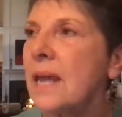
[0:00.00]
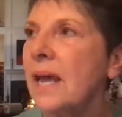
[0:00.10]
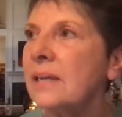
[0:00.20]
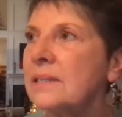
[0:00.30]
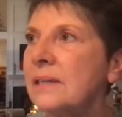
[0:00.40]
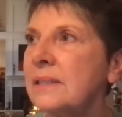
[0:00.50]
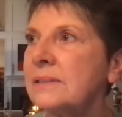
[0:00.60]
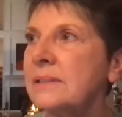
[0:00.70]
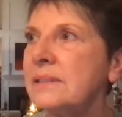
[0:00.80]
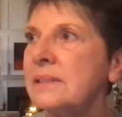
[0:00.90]
And
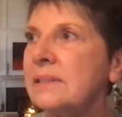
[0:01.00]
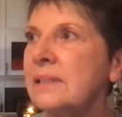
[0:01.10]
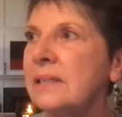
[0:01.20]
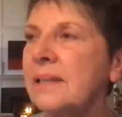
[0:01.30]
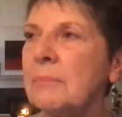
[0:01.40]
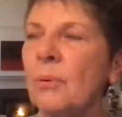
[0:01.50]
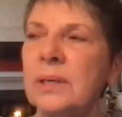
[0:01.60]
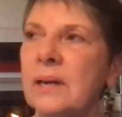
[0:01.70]
at that point,